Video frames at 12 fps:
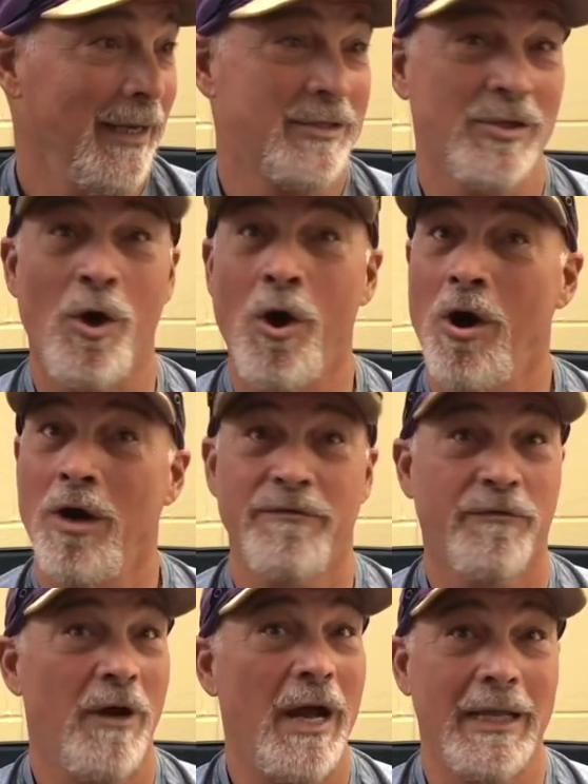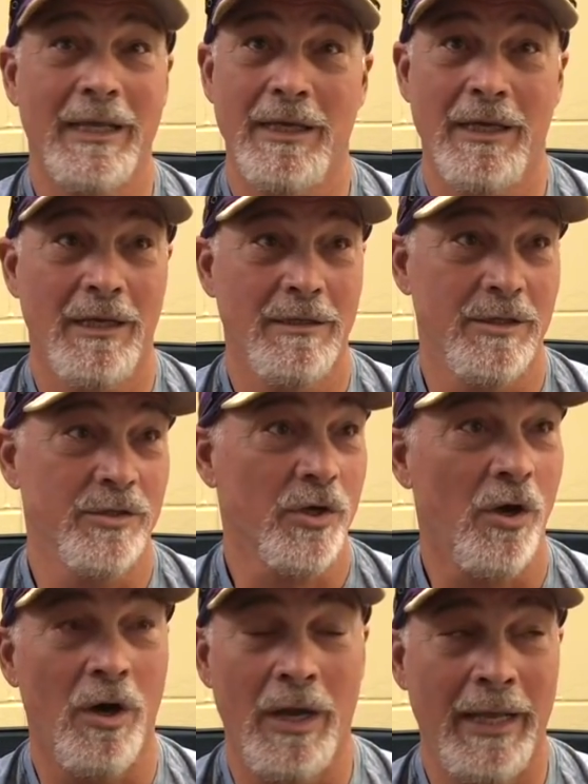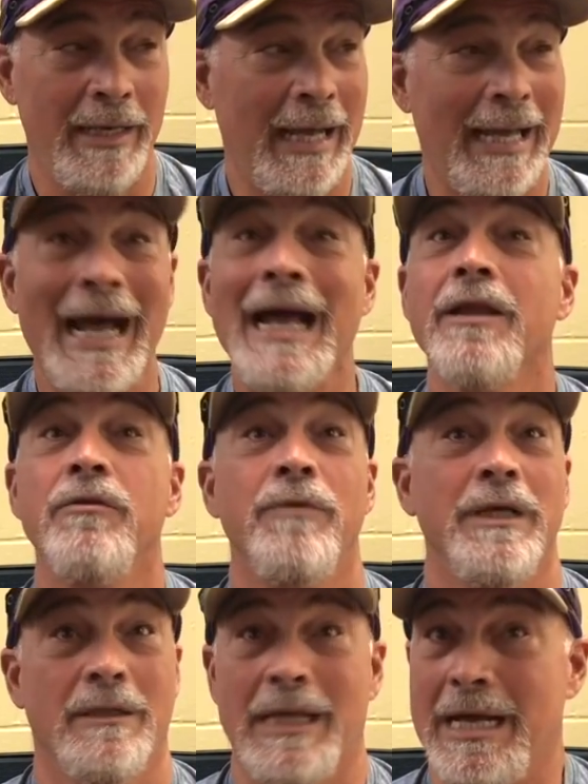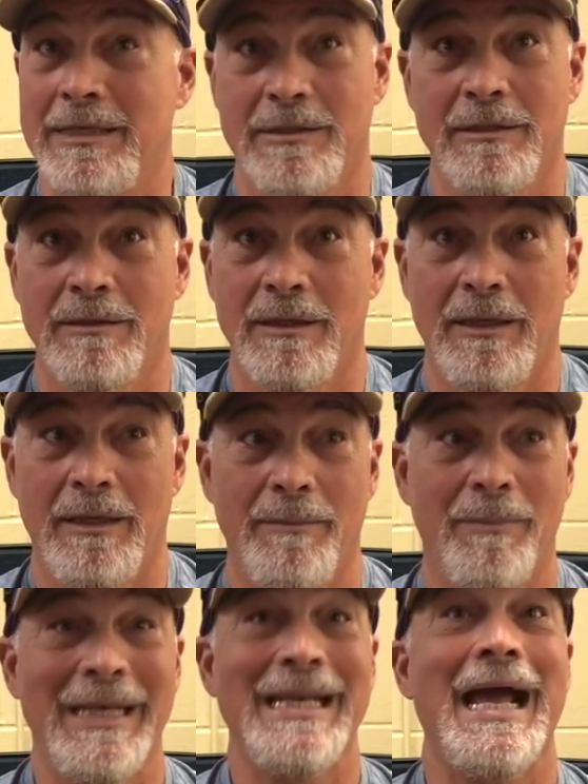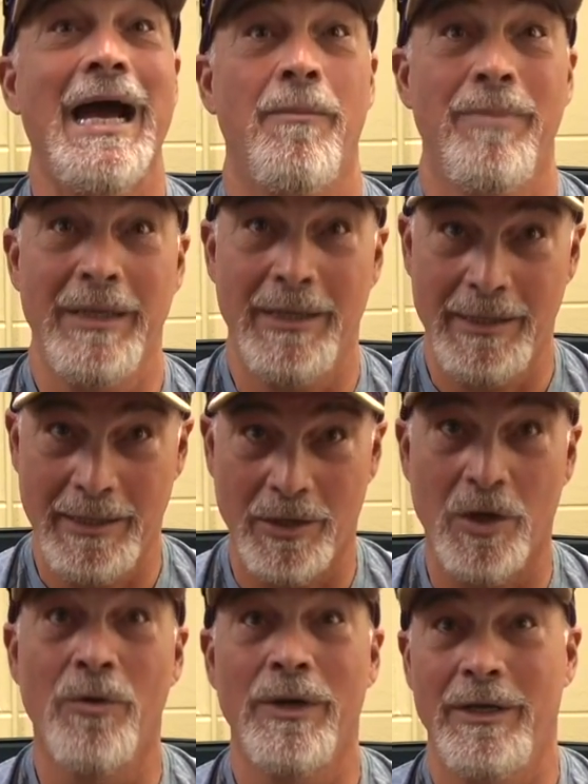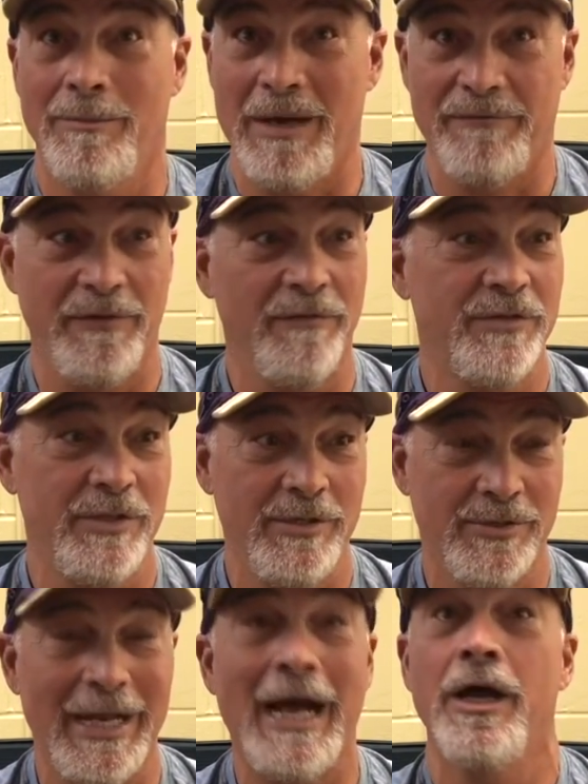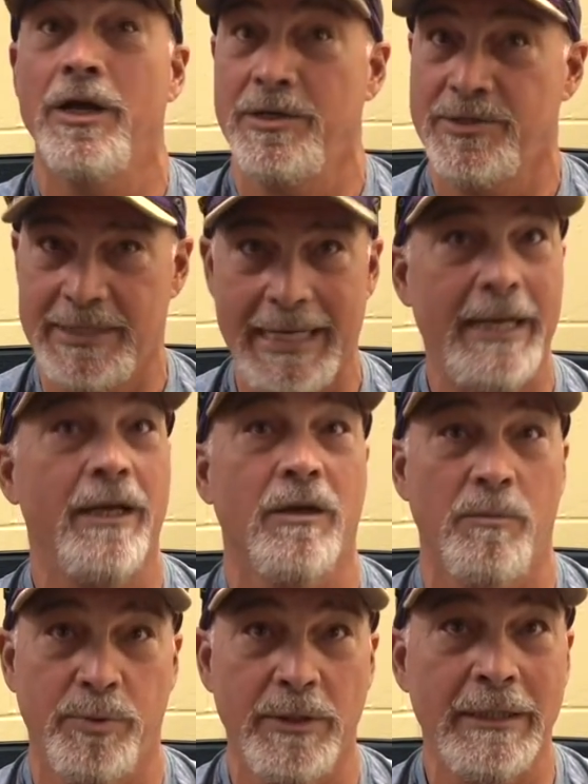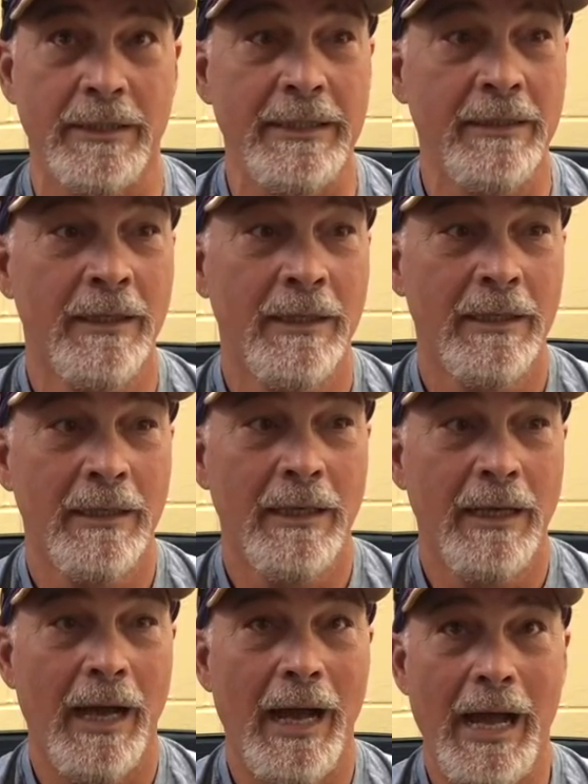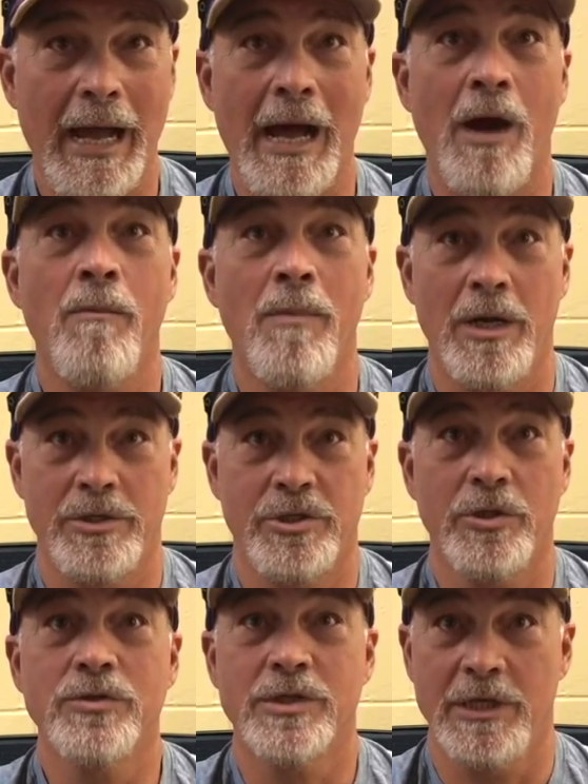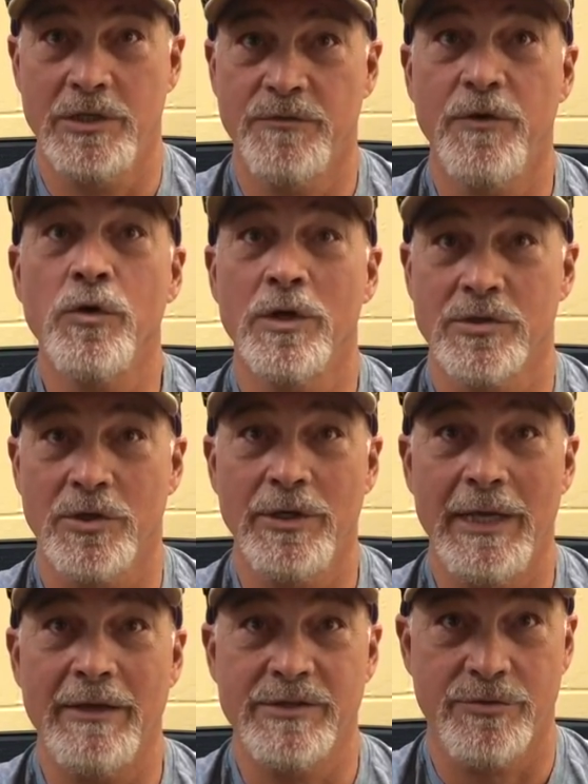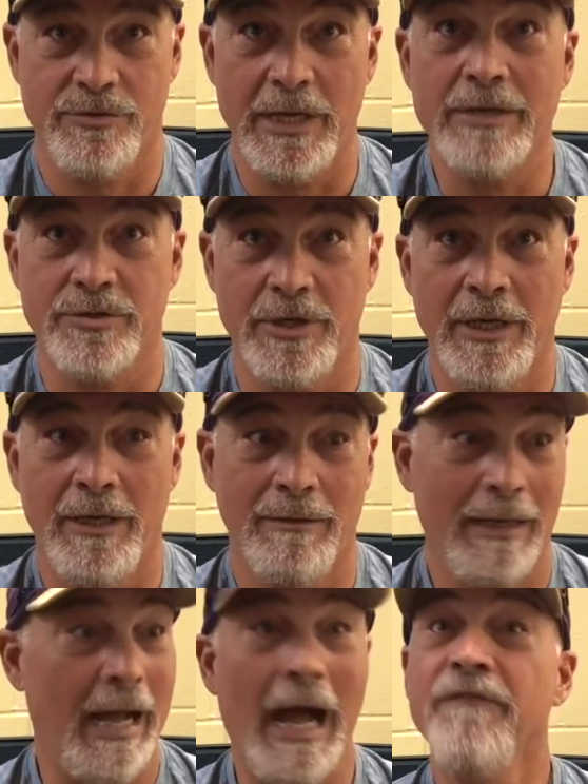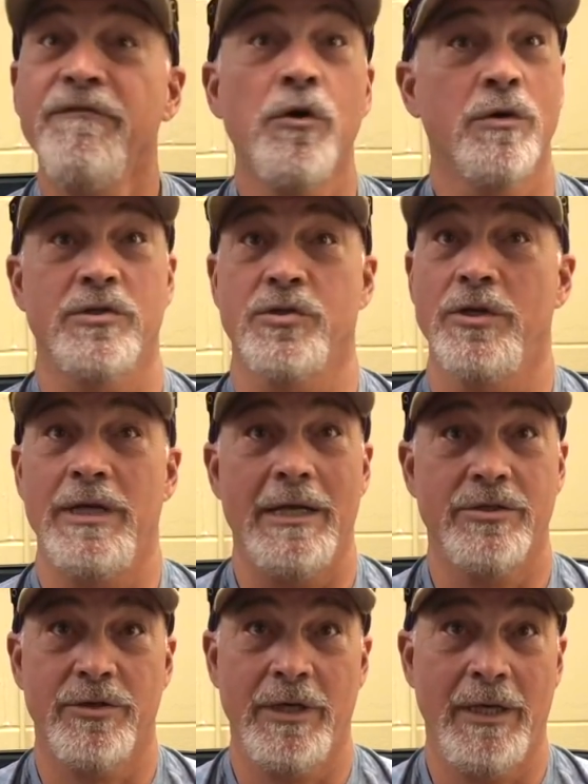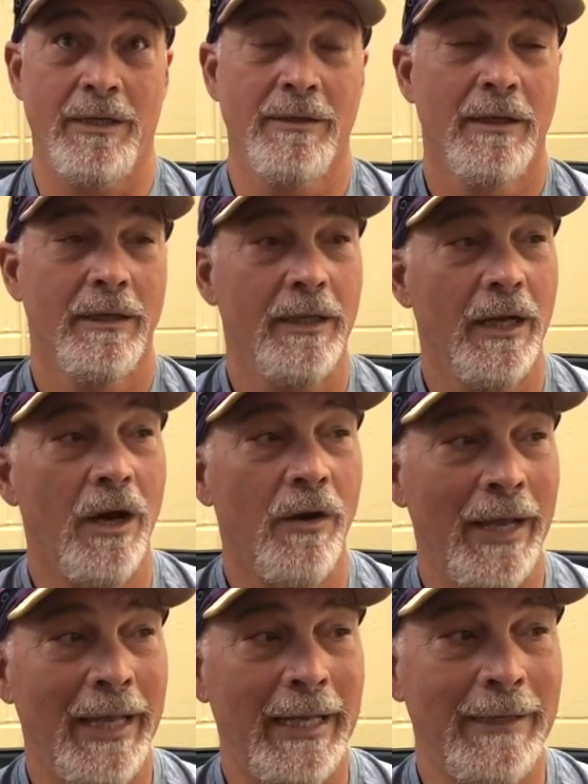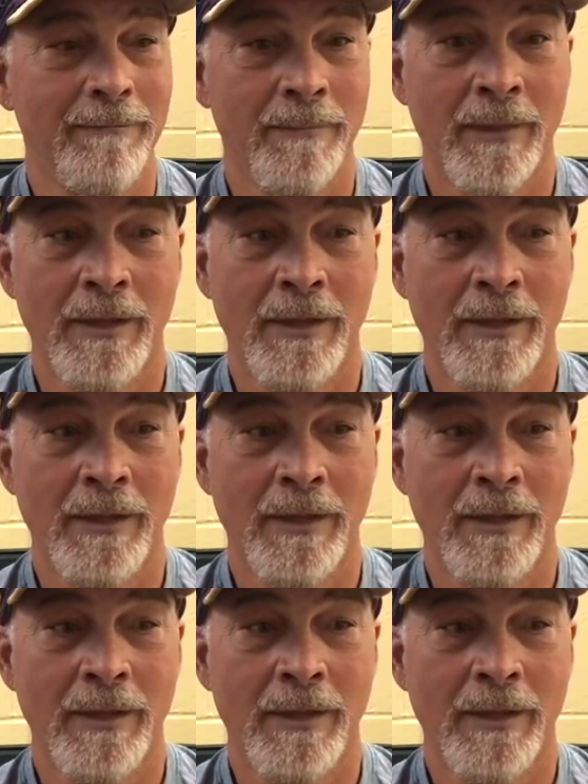It's hard for our kids. It's hard, and I didn't realize it, but now being here, going into my 5th season, I understand it completely. How much those kids focus on Destrehan. Yeah. I focus on Destrehan, and.